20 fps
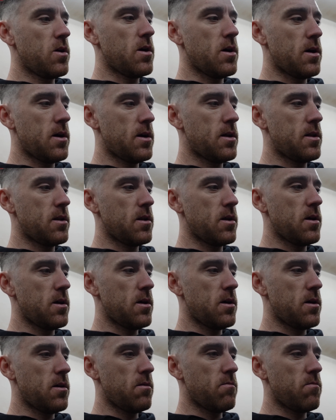
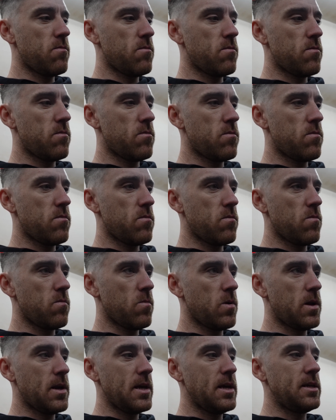and
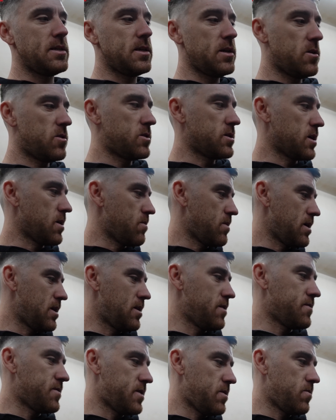when he's here to give me a
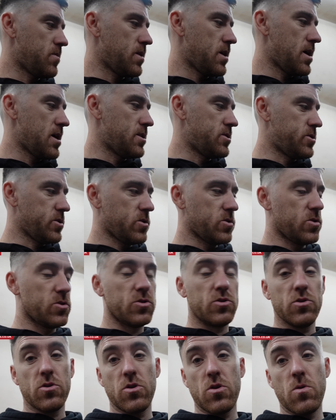lift in with the engine, because
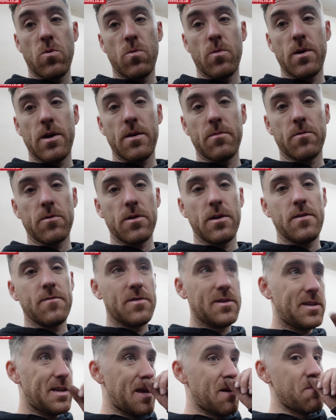there's no way I'm going to
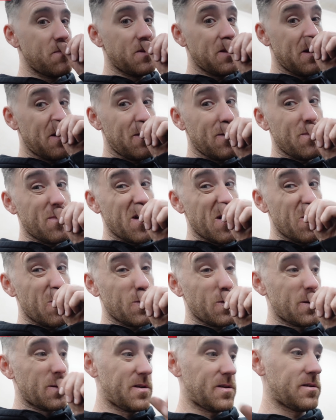even attempt that on my
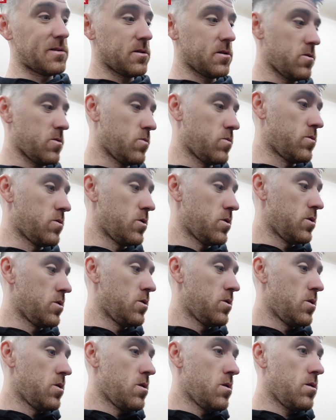own. So
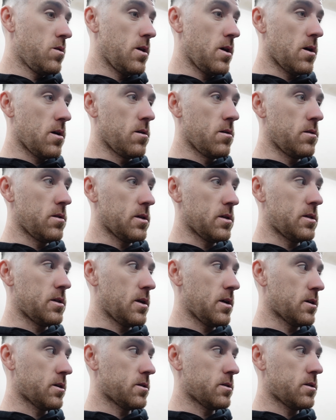yeah, that's the
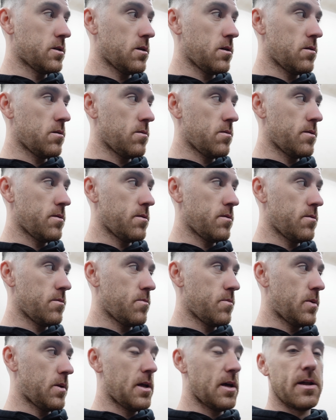next
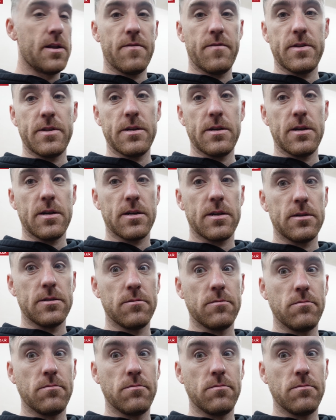plan of attack.